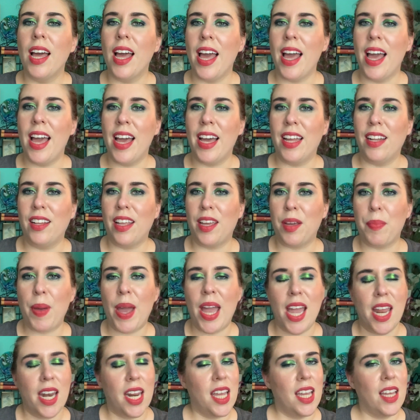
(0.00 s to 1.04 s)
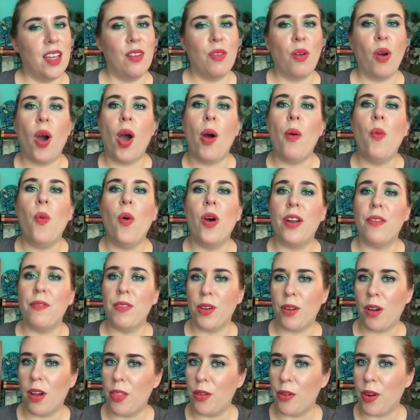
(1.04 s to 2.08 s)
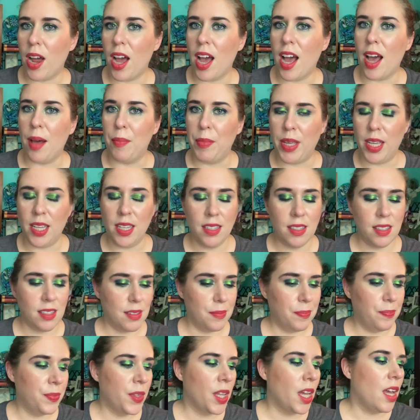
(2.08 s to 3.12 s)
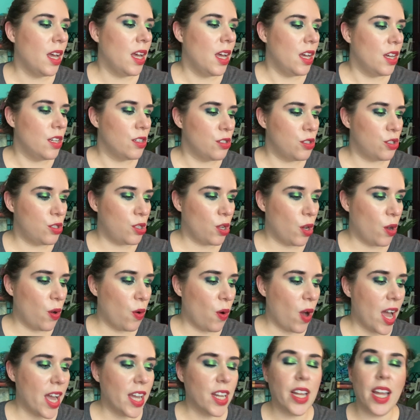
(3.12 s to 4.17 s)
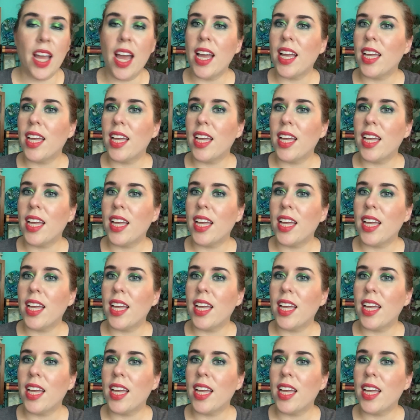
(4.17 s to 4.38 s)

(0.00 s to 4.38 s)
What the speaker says: and like panning one of their other hobbies. So I